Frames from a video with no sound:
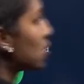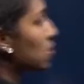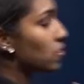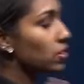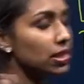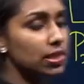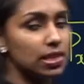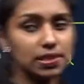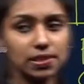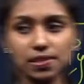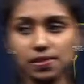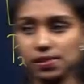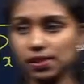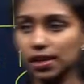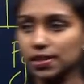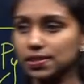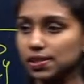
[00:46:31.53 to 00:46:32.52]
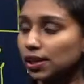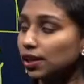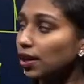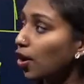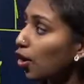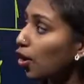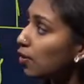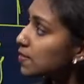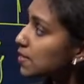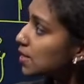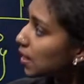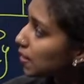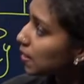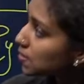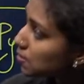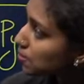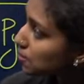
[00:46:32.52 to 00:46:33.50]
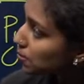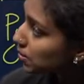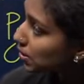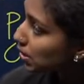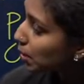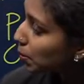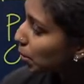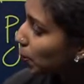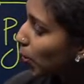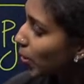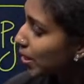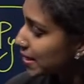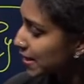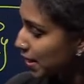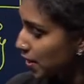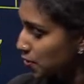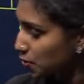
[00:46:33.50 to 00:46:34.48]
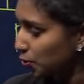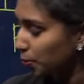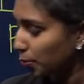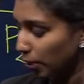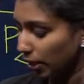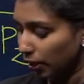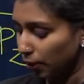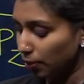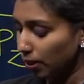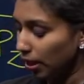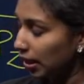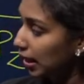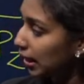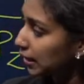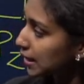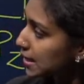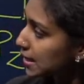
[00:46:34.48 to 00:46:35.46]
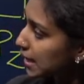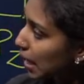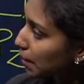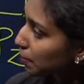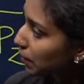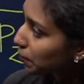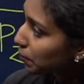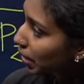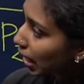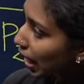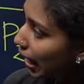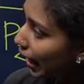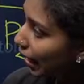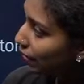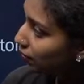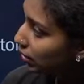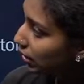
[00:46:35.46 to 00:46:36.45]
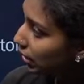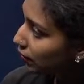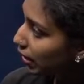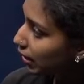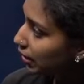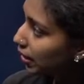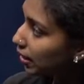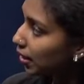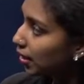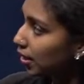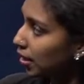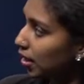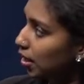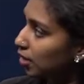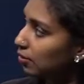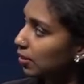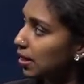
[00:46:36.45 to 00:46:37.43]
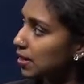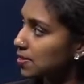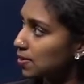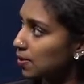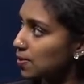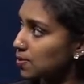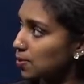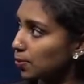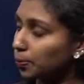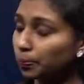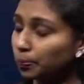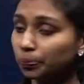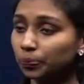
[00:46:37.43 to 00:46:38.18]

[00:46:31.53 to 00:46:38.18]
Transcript: So this is the structure of CH2 double bond CH2 molecule. The same thing I have given in the words also.